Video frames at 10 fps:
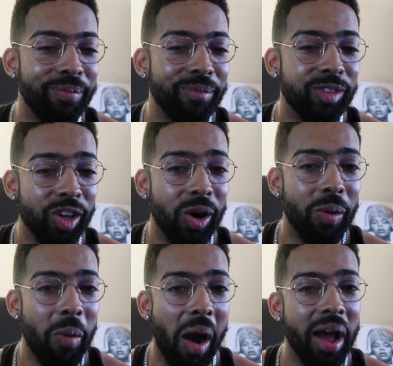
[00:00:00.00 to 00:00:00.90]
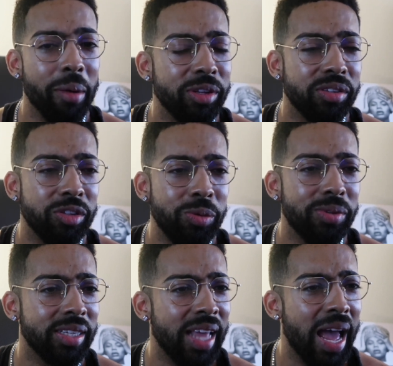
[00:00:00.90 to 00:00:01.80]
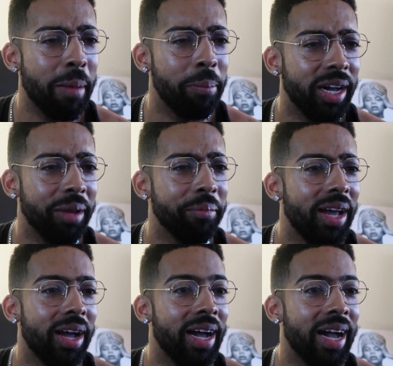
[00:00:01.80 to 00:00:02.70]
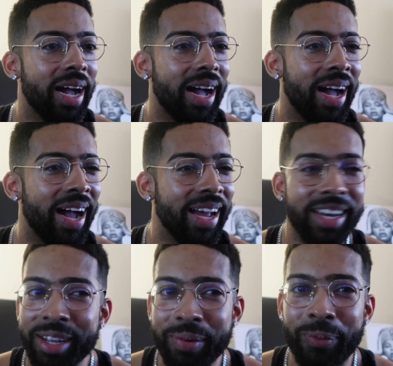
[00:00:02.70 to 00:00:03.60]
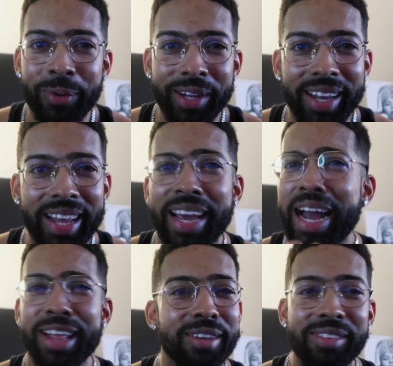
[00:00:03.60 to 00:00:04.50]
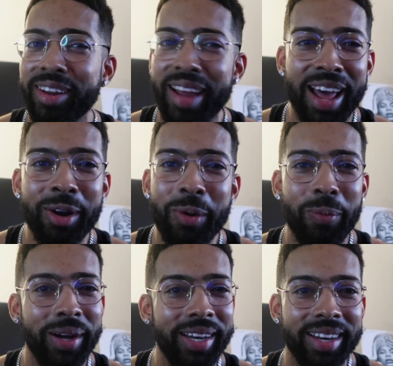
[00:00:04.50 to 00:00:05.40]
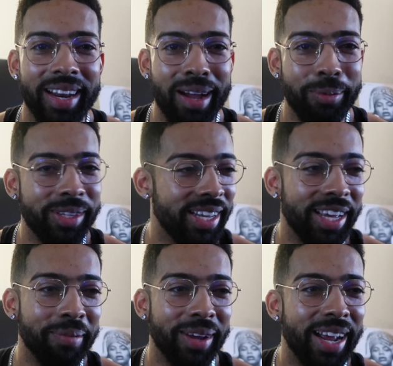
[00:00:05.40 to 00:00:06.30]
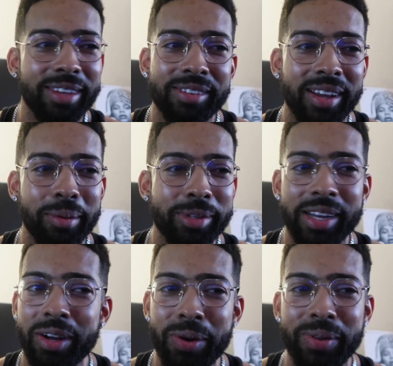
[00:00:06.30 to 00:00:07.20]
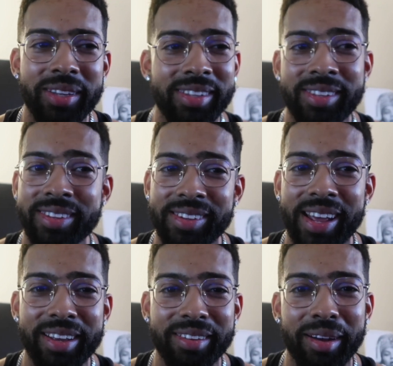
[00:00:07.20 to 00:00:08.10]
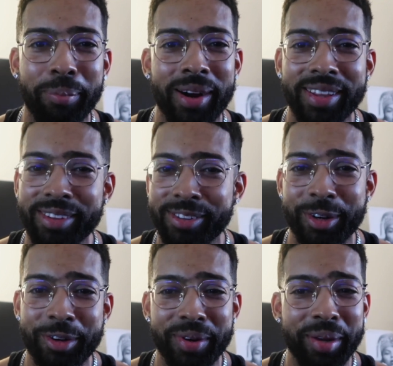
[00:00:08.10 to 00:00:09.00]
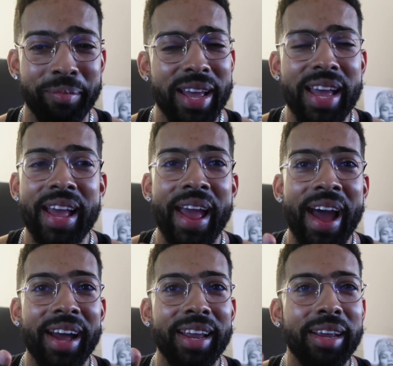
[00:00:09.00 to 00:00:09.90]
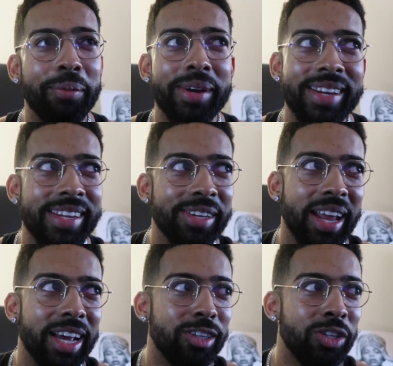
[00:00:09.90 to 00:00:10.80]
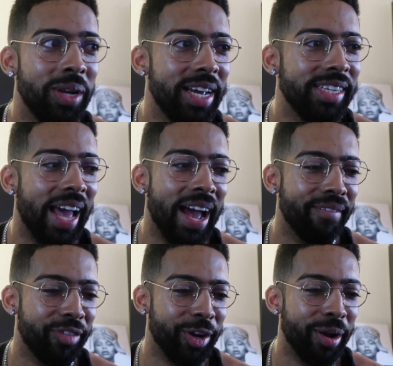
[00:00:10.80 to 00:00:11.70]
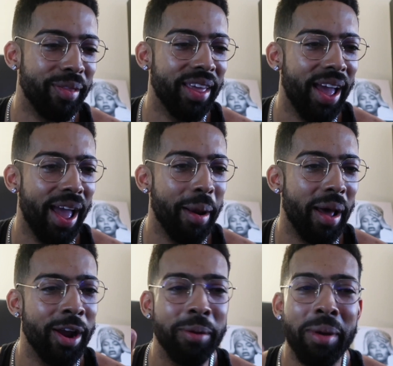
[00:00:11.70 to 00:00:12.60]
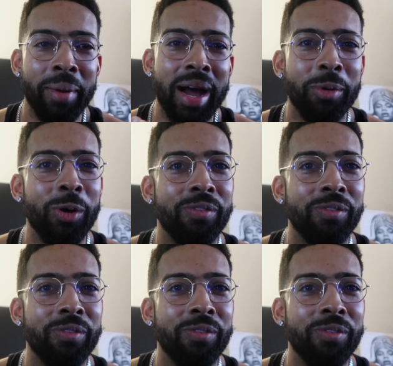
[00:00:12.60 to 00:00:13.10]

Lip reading: So I was used to that, but I didn't realize, I just thought, I don't know what I was thinking, but I just thought, I was like, oh, this is just like a part of the surgery. It wasn't until like 2 days after that I heard my mom